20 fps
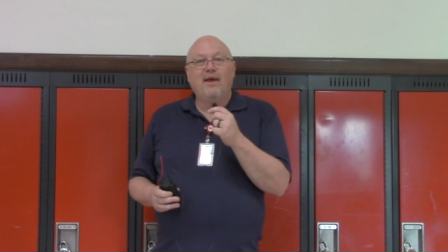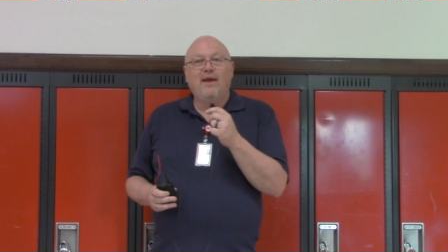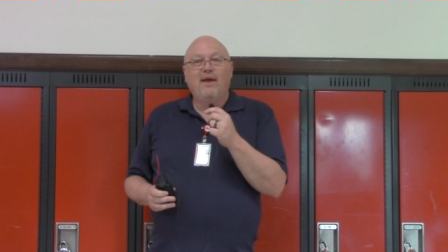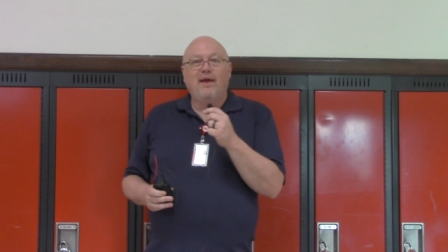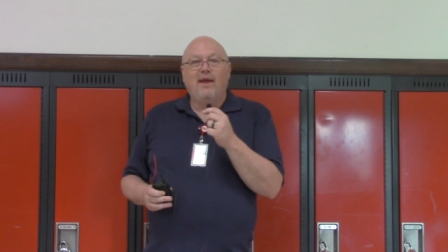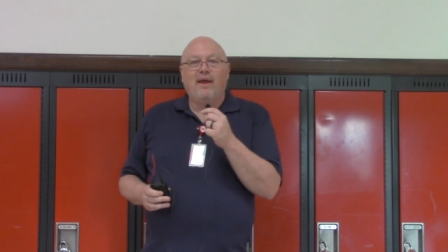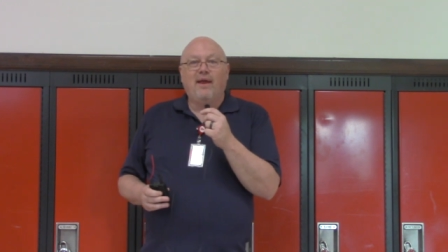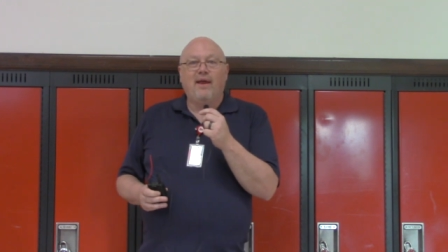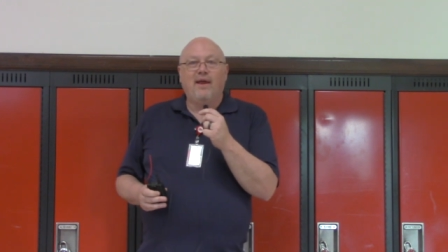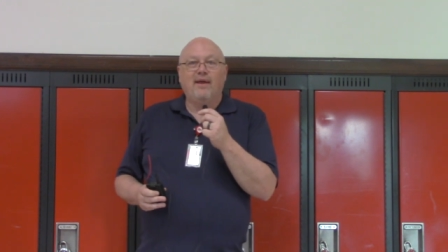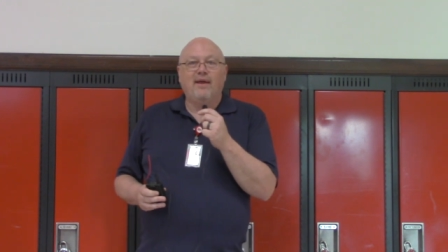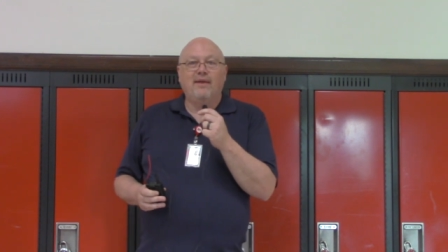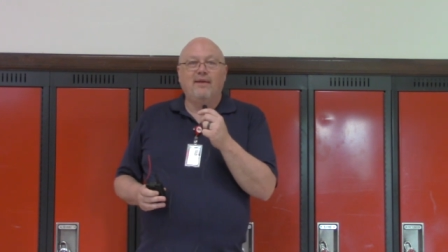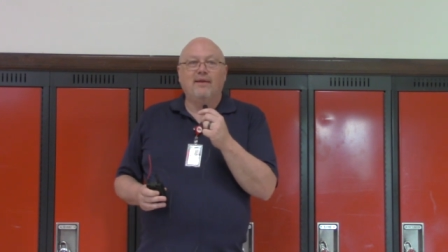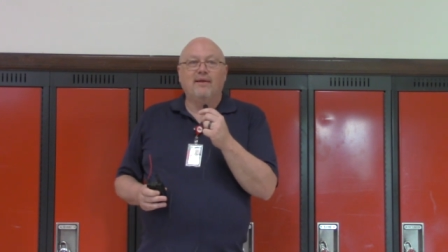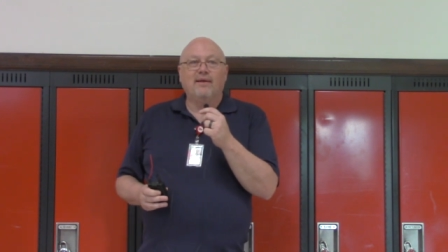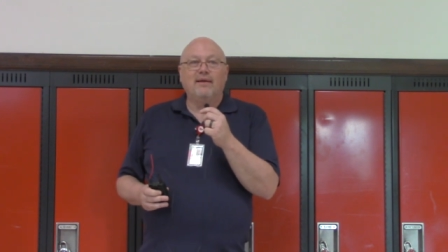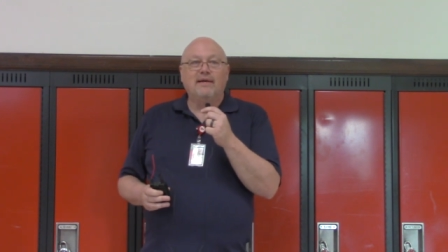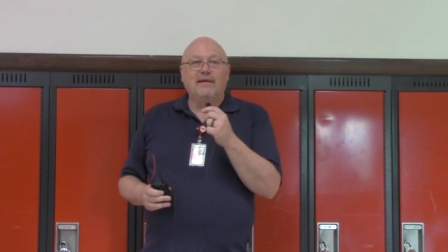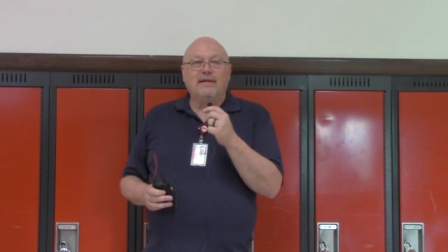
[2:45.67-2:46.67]

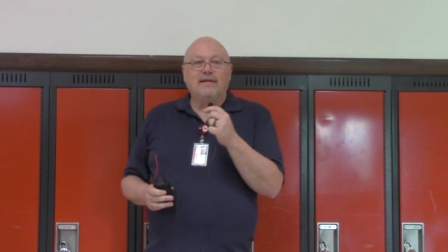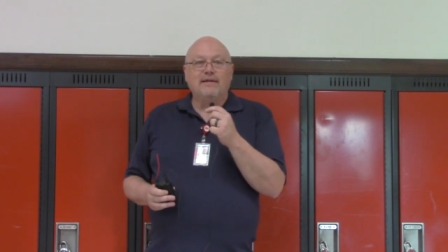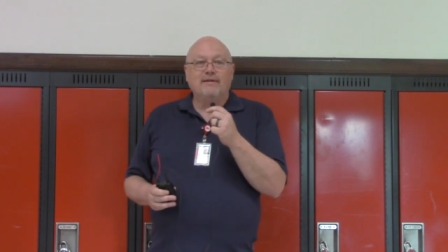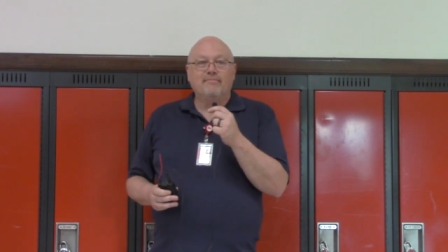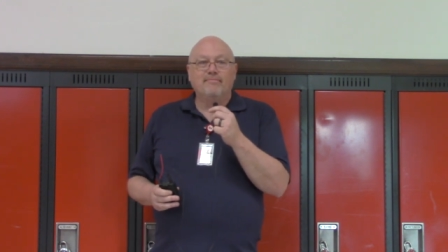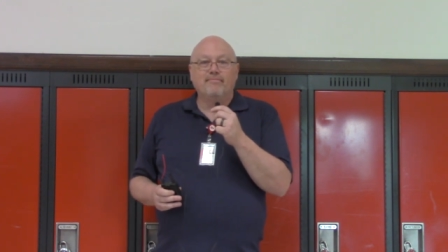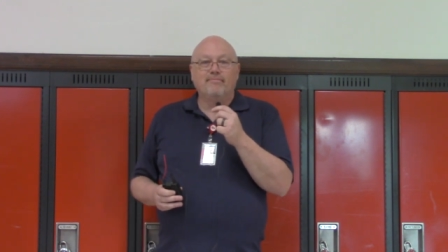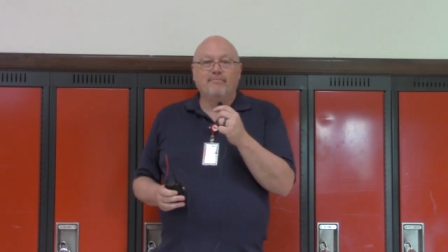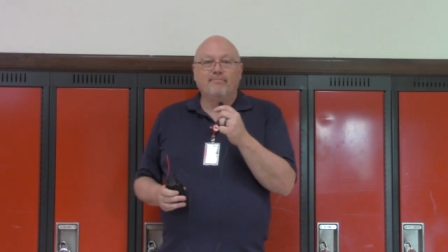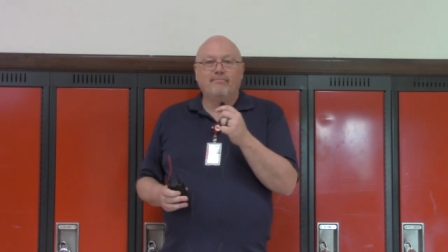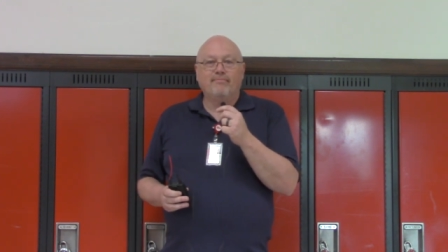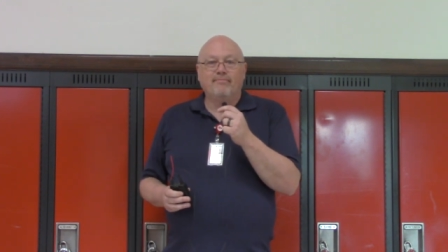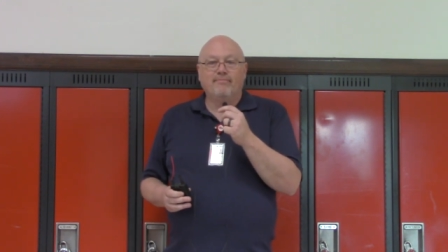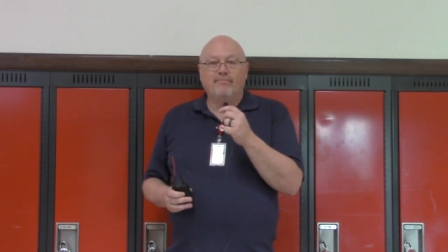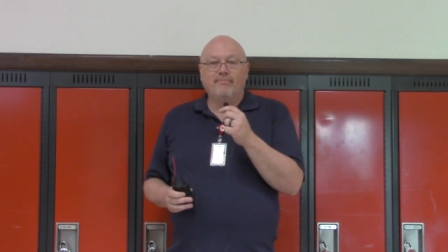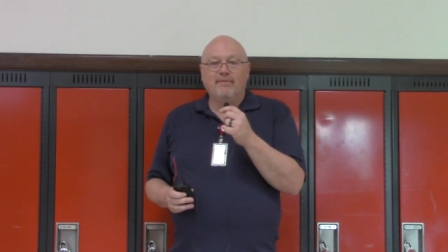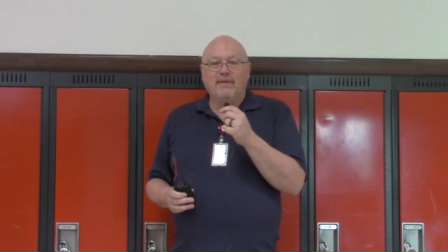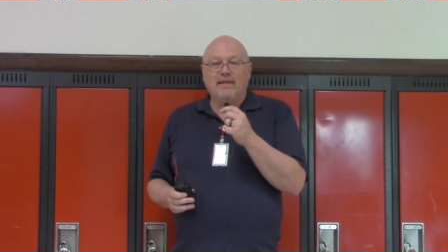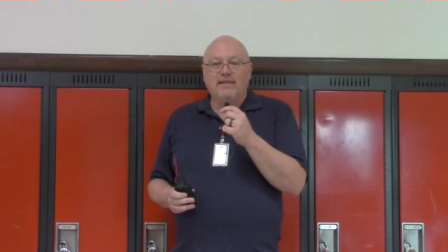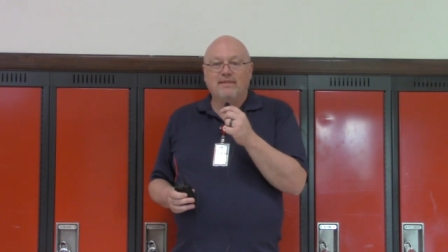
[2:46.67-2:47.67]
And um,
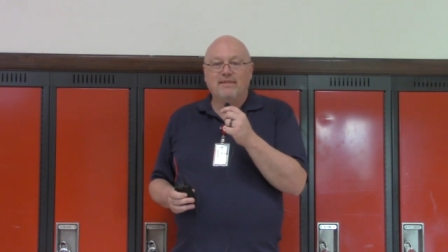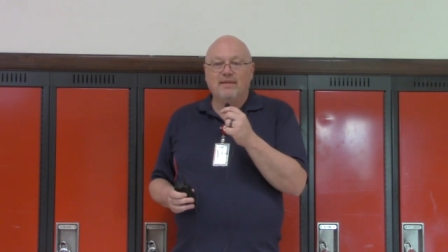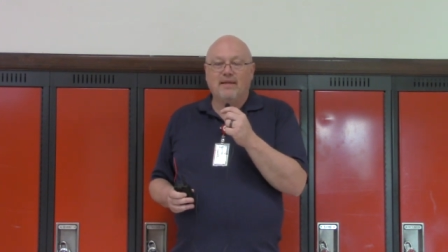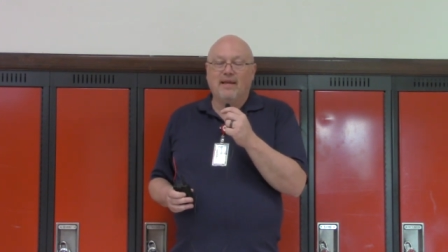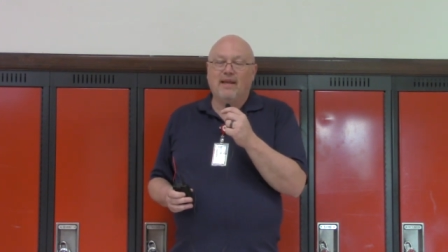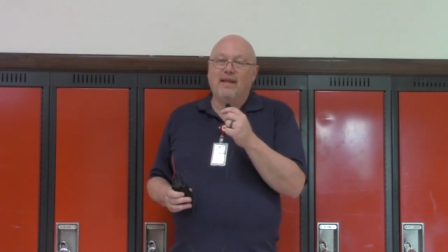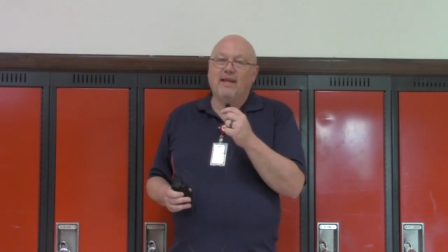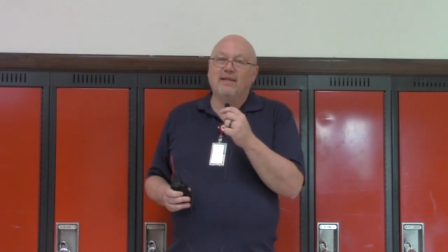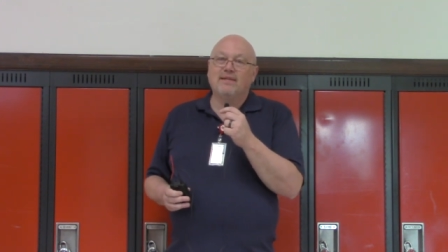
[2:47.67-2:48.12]
it's an